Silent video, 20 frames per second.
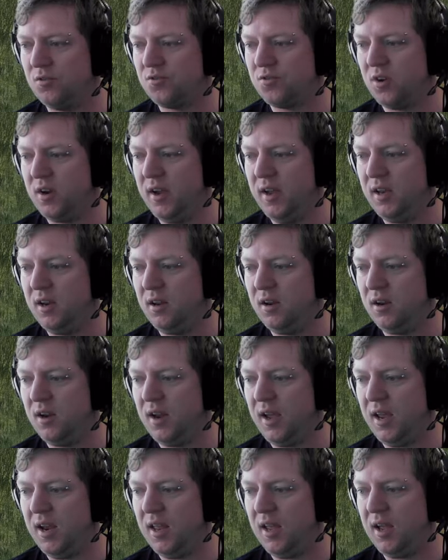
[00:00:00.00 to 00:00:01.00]
train and an
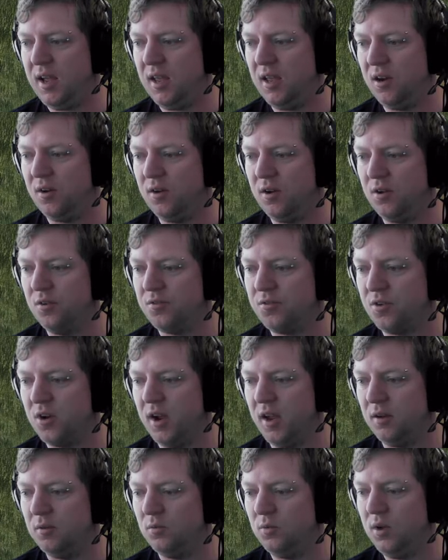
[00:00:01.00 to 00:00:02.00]
88-year-old
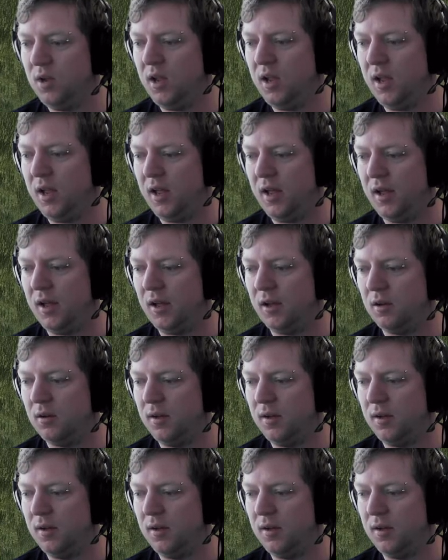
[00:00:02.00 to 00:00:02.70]
train. Wow.